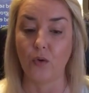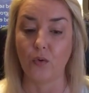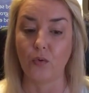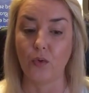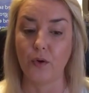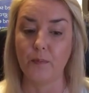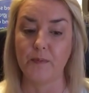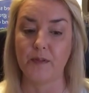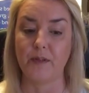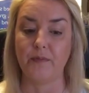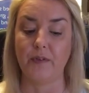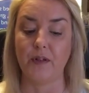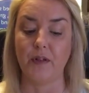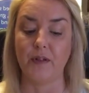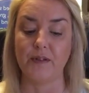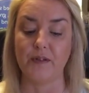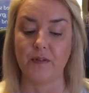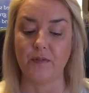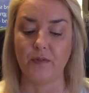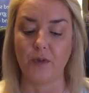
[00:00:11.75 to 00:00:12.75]
groups of
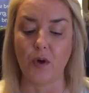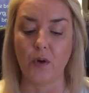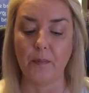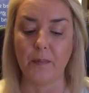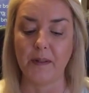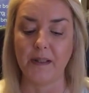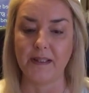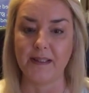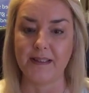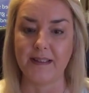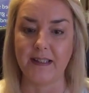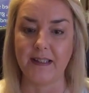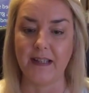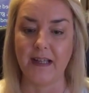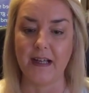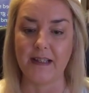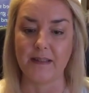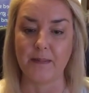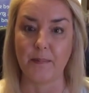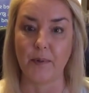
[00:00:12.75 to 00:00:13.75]
units of competency
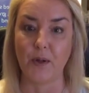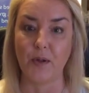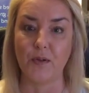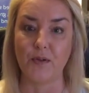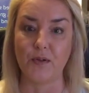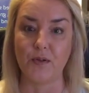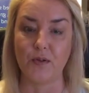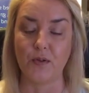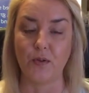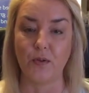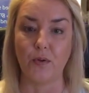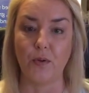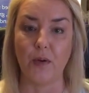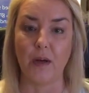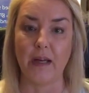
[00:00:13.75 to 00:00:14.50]
as opposed to